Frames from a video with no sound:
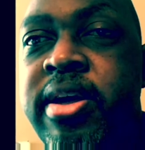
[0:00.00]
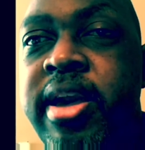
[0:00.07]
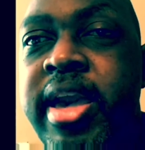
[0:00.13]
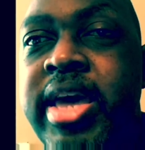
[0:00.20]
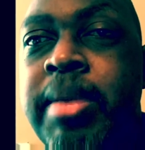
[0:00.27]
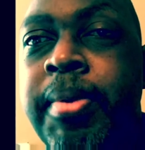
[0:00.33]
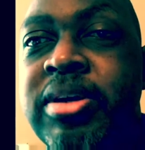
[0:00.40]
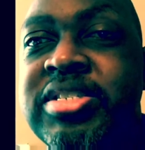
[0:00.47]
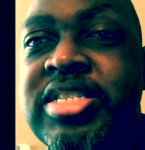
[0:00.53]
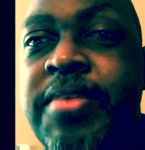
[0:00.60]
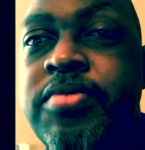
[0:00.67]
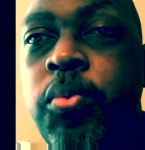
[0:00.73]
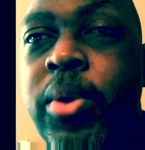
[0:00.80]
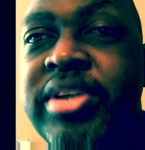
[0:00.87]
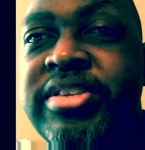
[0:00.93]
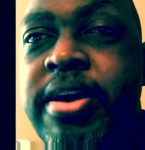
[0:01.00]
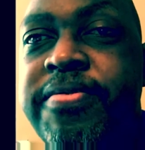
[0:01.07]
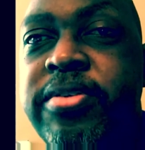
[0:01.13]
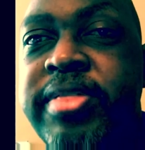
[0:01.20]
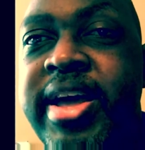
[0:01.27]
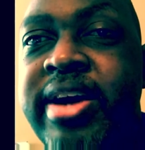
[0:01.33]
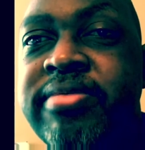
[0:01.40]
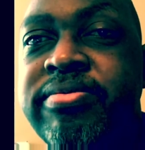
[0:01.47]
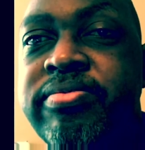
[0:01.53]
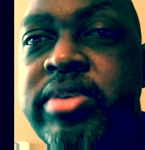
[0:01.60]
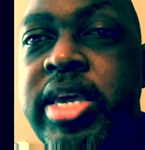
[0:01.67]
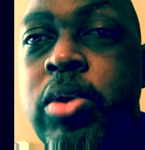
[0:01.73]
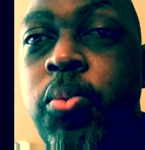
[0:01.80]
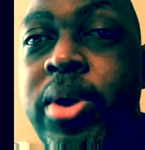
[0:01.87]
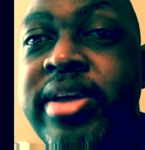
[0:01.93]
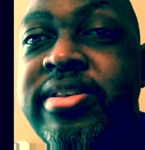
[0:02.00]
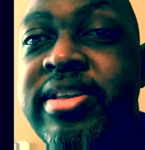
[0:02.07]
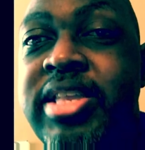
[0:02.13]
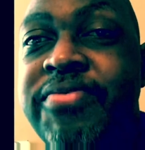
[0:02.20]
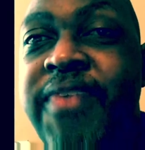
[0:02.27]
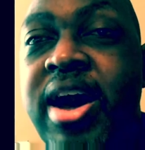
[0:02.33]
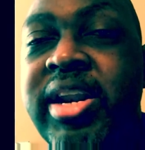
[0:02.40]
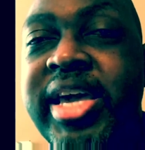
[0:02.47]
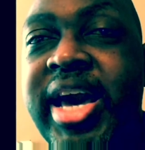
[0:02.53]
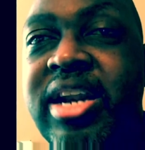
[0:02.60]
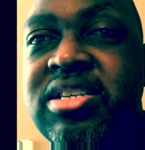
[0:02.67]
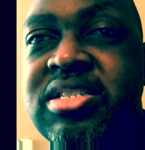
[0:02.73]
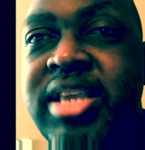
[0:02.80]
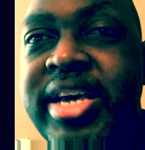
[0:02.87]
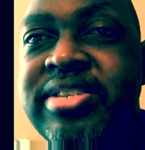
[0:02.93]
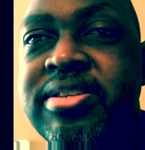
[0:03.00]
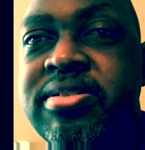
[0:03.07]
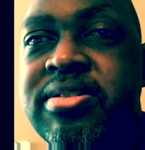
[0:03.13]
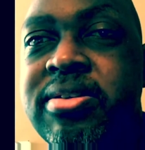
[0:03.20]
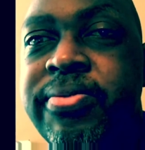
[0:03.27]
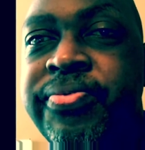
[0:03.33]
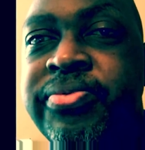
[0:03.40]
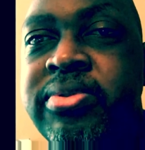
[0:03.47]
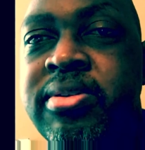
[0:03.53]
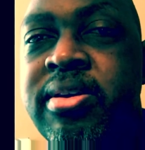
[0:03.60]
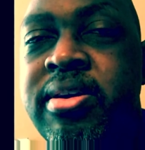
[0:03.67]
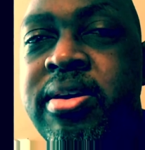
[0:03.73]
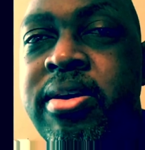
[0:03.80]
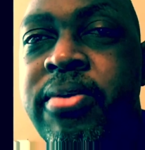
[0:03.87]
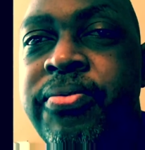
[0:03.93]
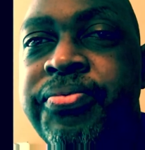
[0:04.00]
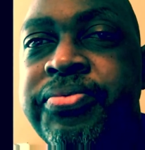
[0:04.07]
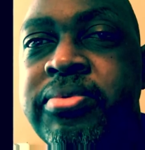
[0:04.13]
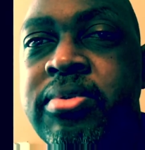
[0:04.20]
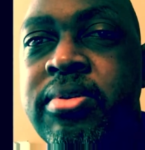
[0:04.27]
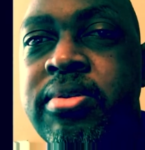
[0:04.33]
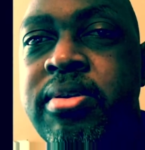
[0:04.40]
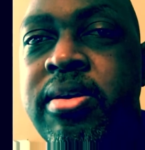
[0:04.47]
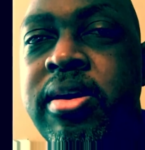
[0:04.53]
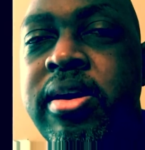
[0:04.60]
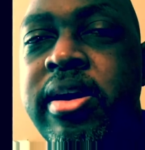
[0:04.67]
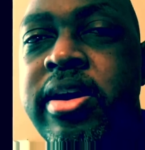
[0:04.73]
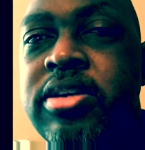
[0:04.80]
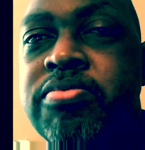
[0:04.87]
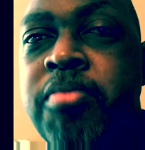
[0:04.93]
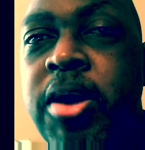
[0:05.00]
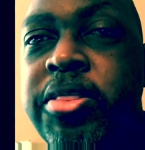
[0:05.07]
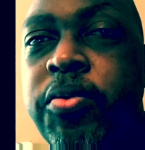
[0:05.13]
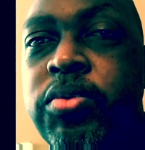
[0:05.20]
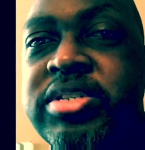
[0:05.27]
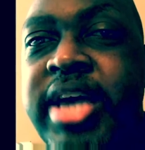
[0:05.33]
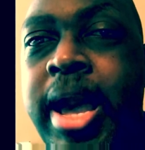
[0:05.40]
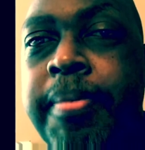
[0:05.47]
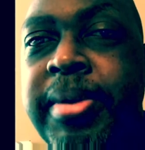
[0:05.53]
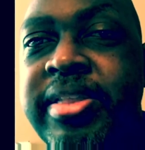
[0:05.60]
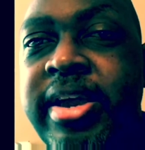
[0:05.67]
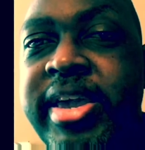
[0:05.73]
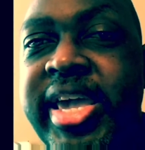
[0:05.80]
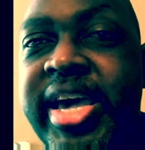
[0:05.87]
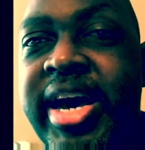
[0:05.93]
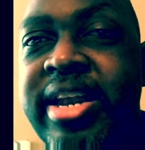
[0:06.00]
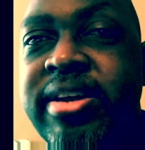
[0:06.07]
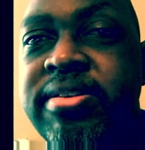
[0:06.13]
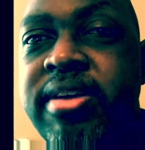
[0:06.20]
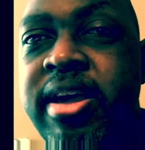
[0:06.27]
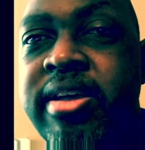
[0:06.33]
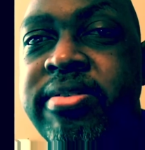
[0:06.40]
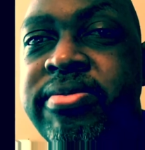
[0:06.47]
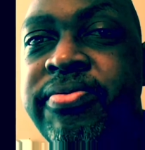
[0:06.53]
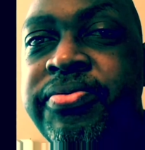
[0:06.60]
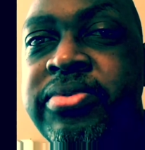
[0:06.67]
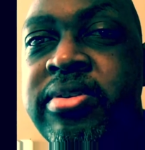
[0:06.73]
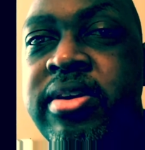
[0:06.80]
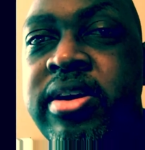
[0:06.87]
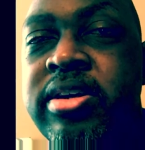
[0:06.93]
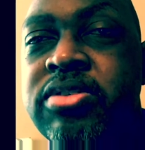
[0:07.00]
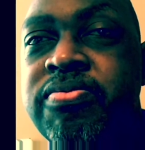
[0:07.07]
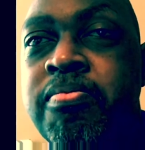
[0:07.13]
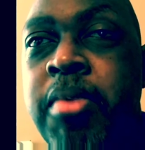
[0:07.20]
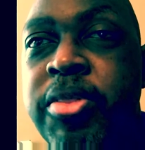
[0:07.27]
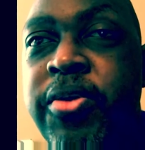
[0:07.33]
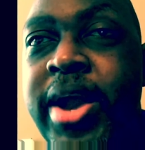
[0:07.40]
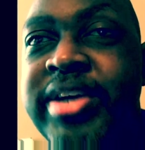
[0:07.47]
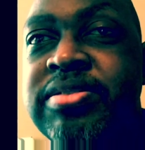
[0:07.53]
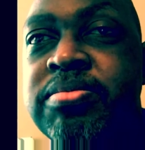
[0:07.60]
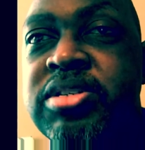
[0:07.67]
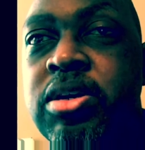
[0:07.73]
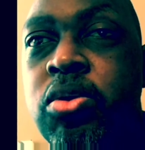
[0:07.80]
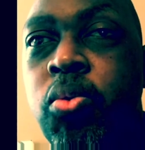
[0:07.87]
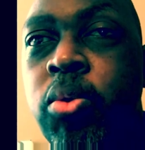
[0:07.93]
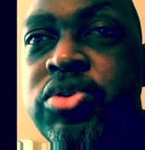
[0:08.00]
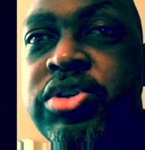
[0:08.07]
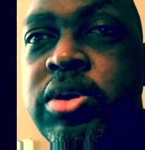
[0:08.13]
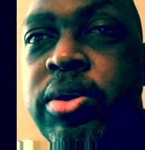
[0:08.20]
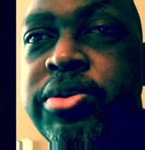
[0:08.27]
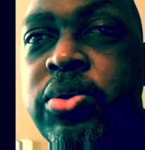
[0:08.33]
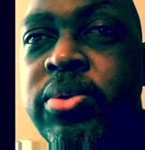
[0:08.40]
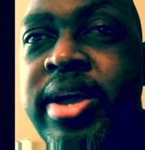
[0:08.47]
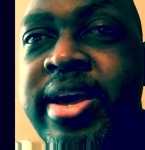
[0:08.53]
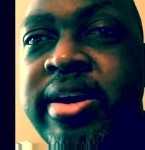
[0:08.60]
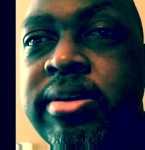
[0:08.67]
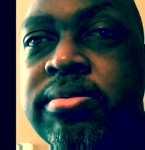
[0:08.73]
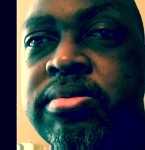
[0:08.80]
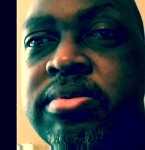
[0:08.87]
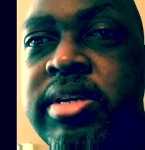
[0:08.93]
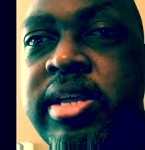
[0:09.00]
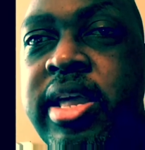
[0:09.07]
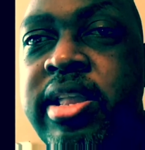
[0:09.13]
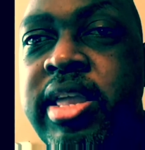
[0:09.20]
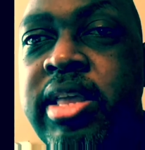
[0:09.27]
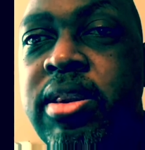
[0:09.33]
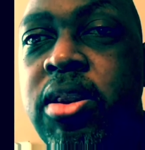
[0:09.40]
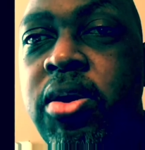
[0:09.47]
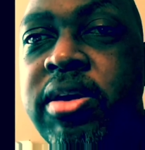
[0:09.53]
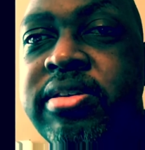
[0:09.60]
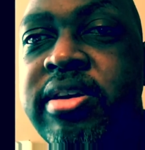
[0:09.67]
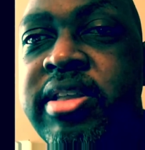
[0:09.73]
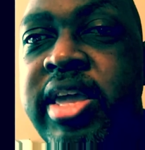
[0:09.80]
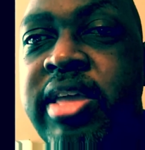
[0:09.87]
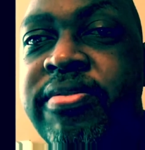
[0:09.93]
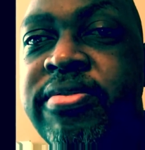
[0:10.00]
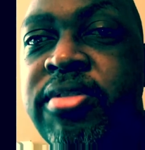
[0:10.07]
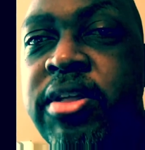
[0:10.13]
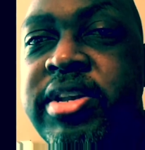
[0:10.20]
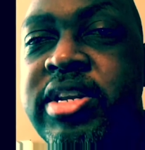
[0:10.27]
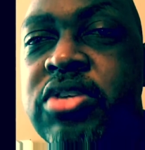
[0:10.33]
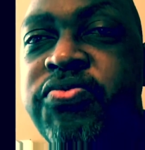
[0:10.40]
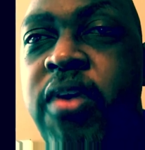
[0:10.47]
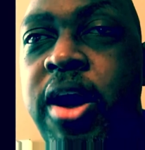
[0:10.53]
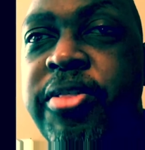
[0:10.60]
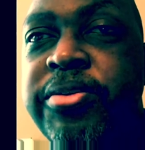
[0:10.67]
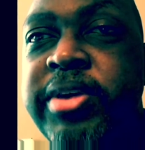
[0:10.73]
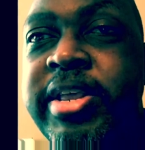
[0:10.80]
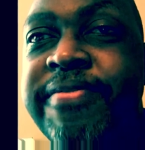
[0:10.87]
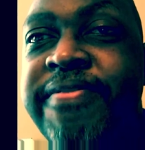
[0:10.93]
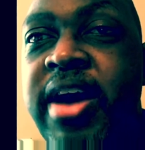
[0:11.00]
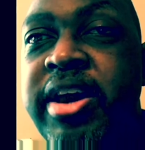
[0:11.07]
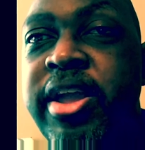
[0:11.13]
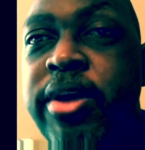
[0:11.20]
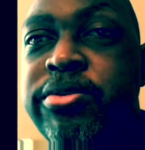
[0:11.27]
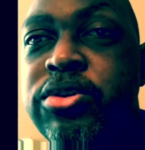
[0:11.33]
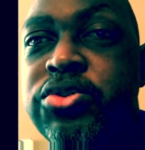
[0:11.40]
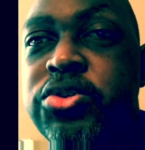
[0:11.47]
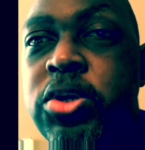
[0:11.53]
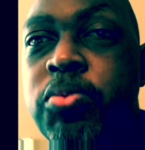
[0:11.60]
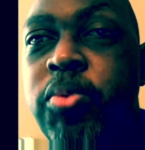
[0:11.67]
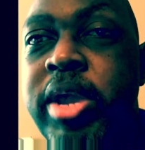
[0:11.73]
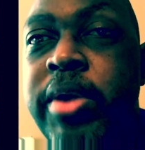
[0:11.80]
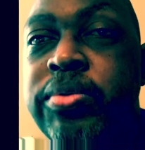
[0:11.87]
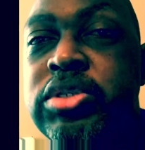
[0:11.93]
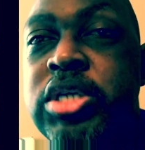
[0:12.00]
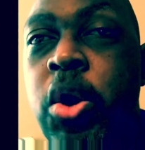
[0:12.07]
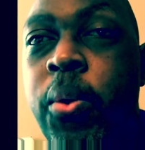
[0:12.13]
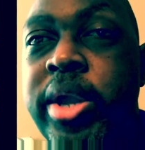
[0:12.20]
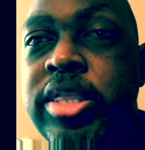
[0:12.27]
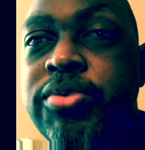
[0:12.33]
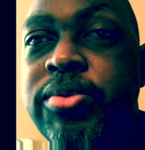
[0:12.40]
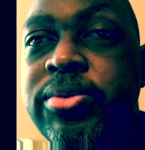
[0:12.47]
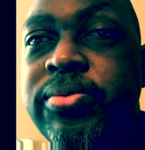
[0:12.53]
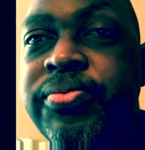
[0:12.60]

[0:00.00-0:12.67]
And about 7 weeks after that, he went and he finally got his license. His mother was happy that he got it. And his mother asked him, so what you gonna do now? And he looked at his father and he finally understood what he was going through.